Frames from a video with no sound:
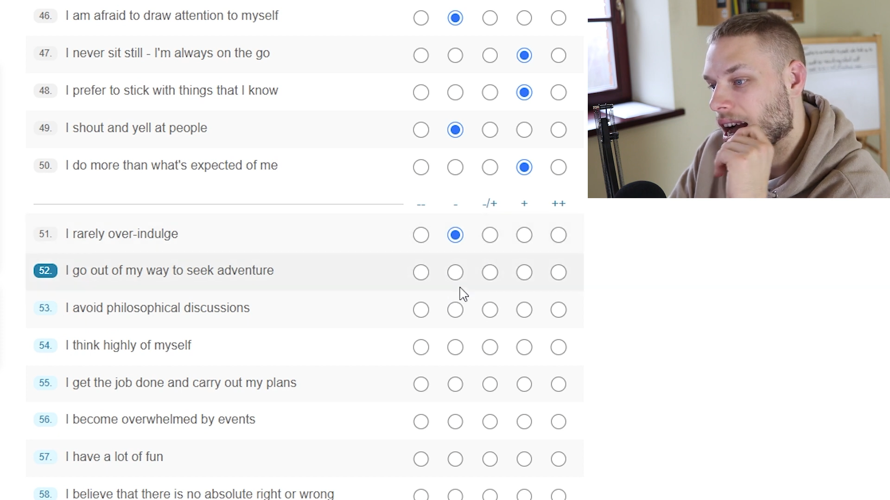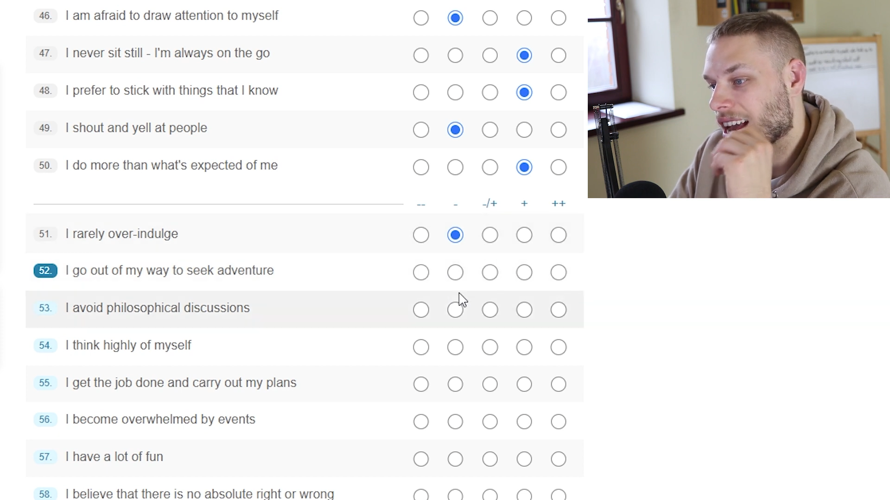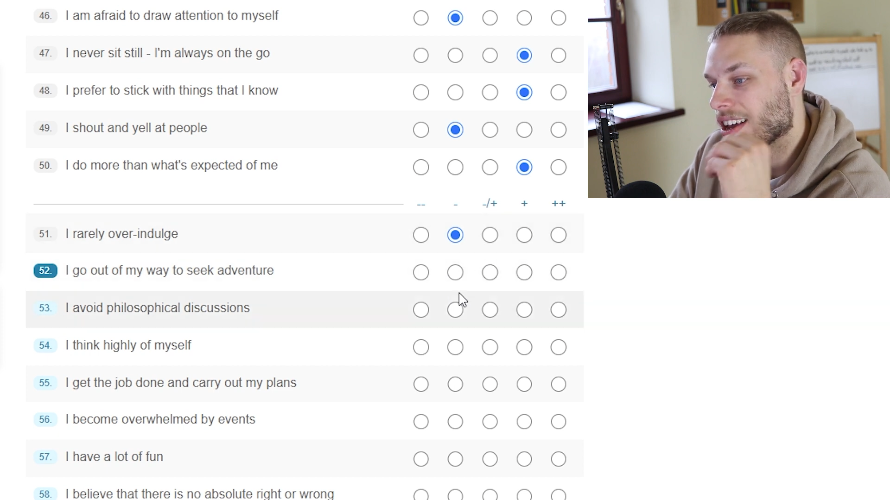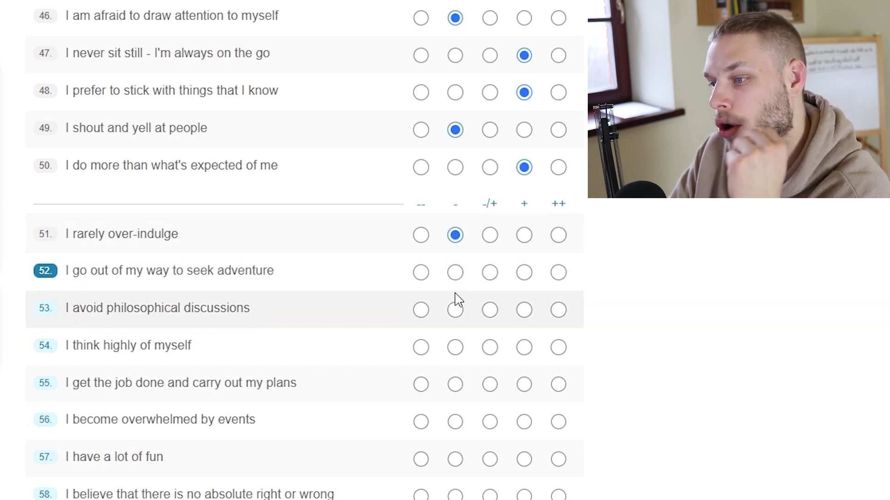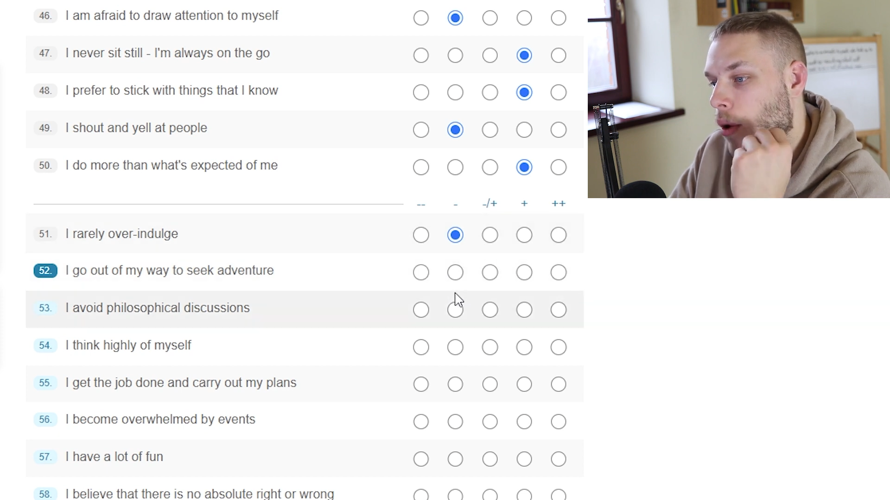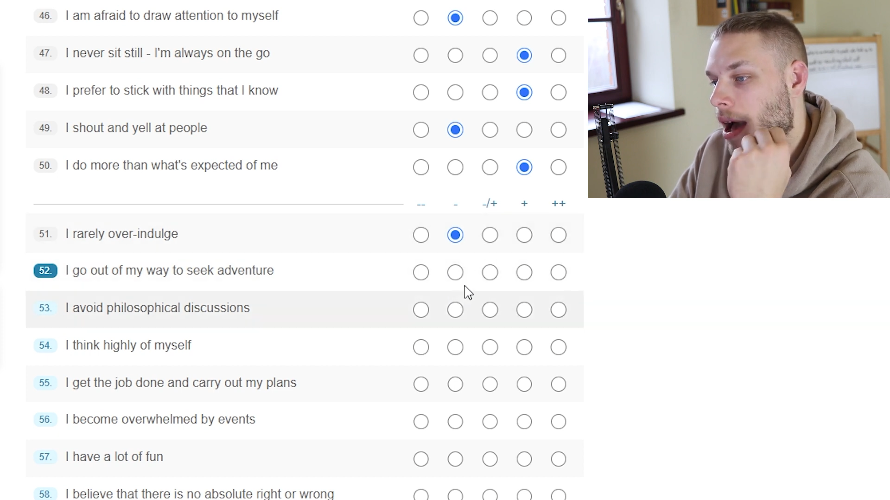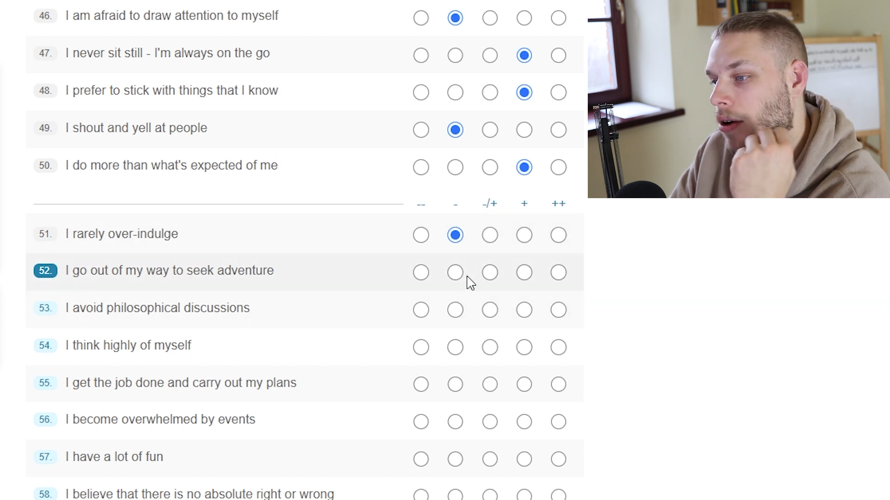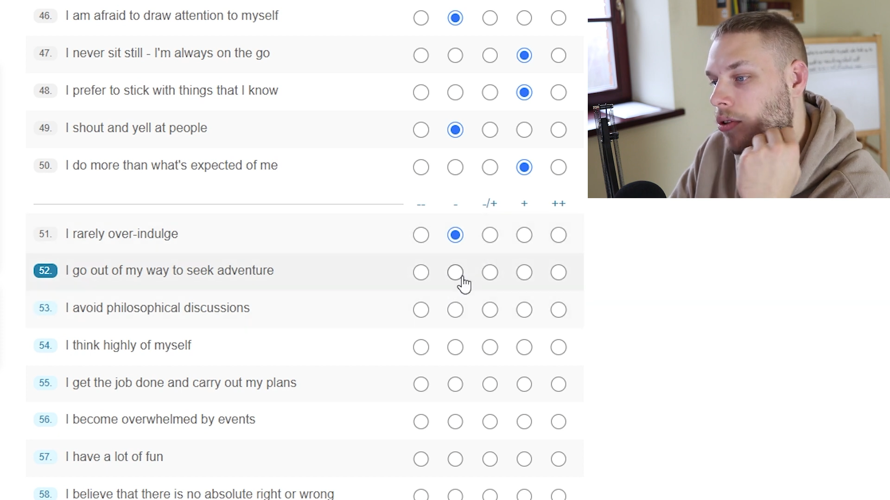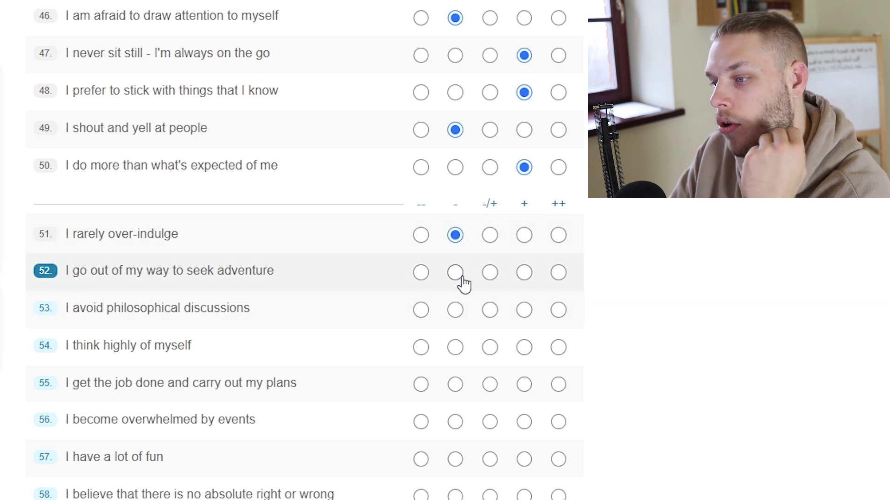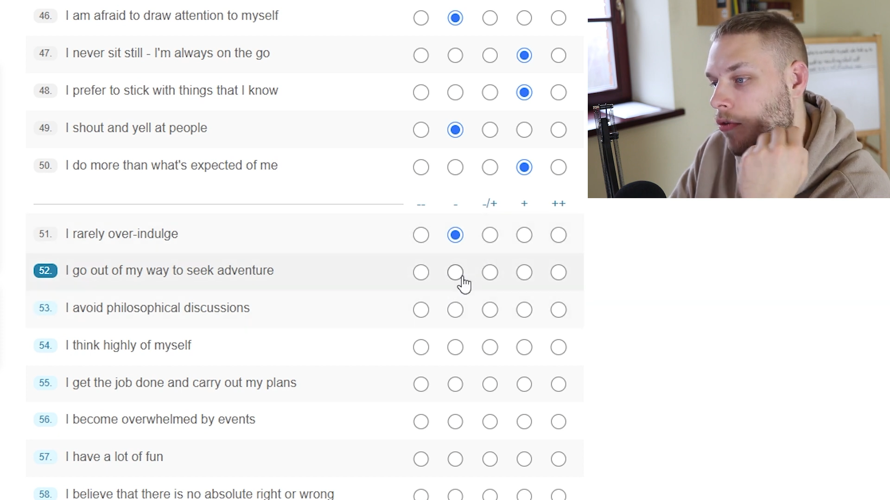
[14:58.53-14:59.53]
I go
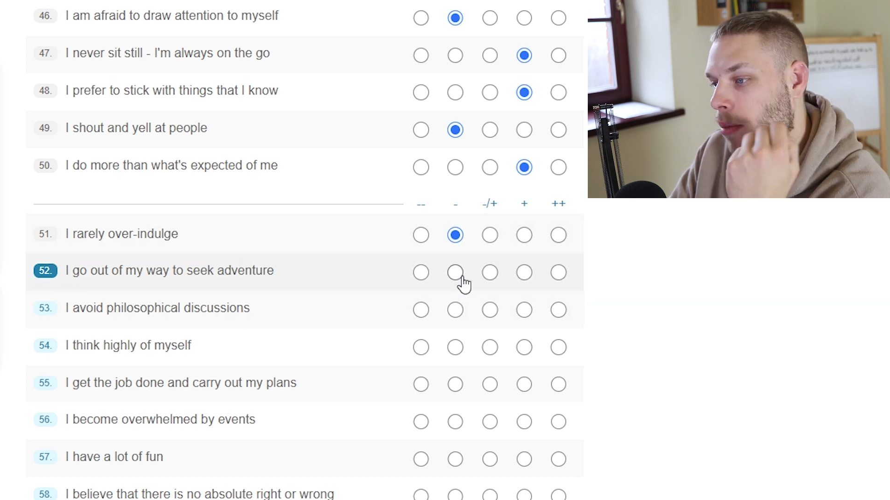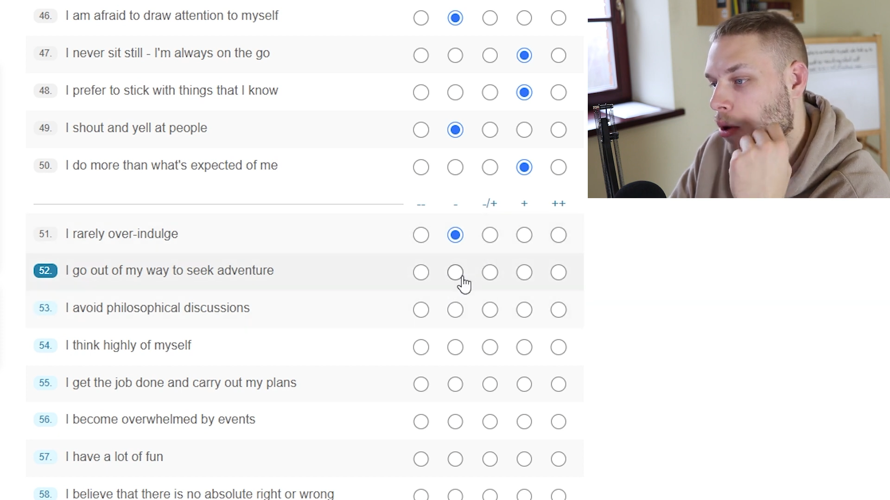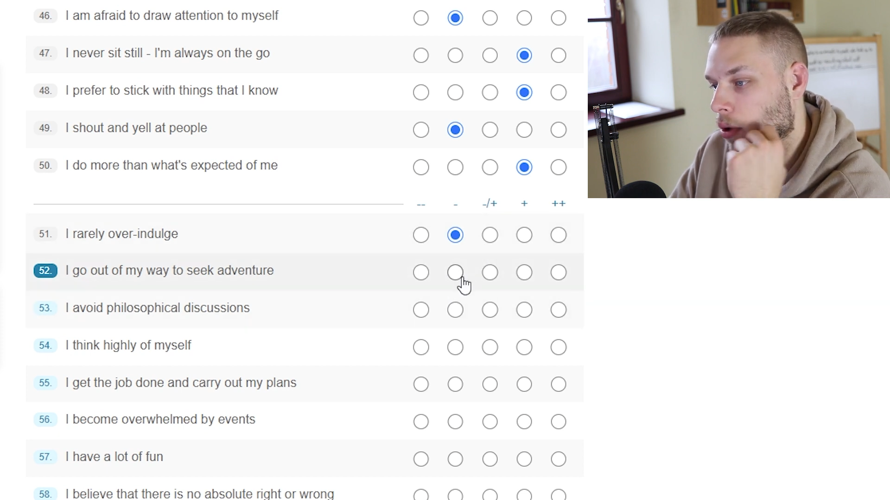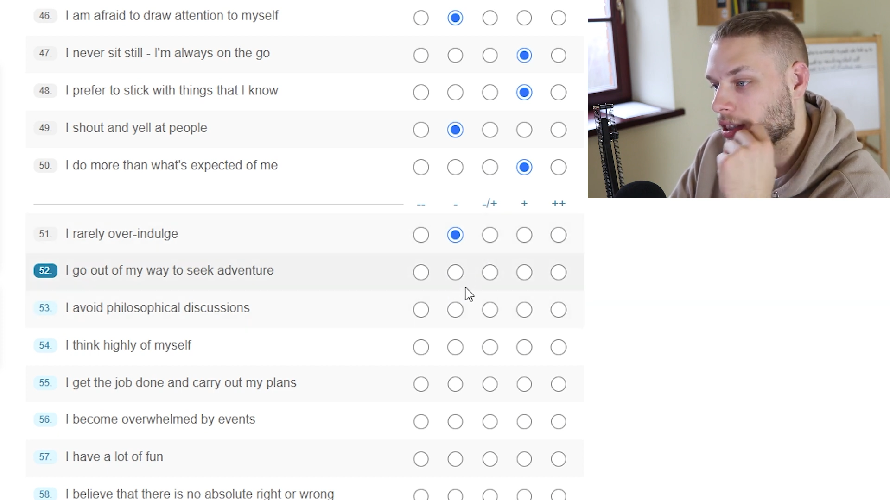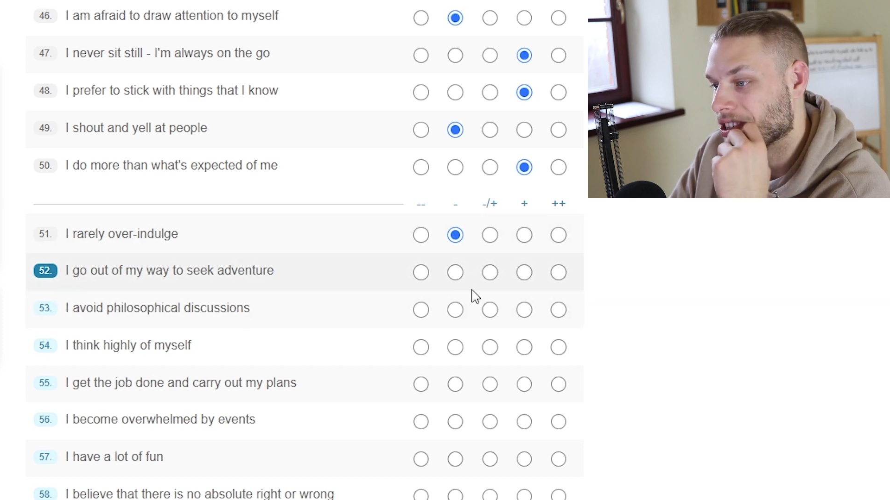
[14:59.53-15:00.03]
out of my way